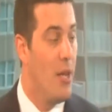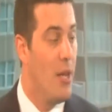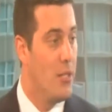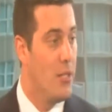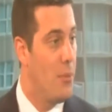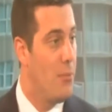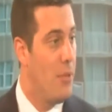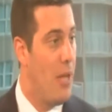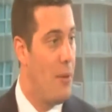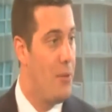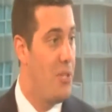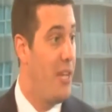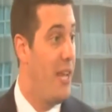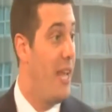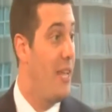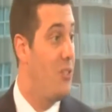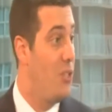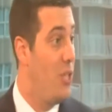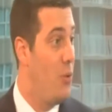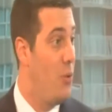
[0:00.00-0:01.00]
sometimes you
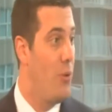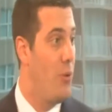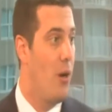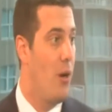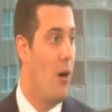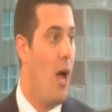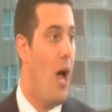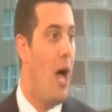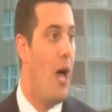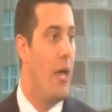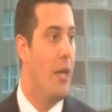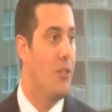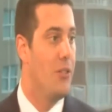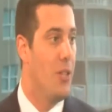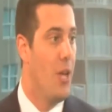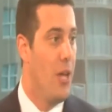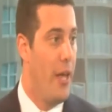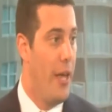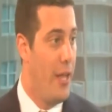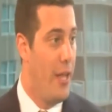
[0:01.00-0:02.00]
can't see with our eyes.
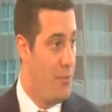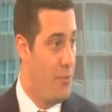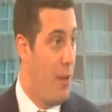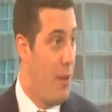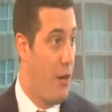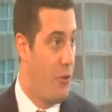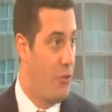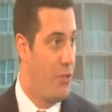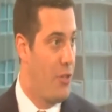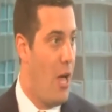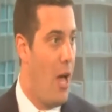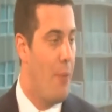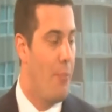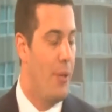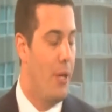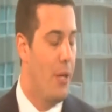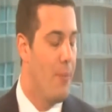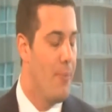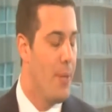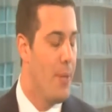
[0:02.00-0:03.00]
It's
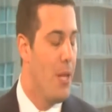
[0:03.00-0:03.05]
microscopic.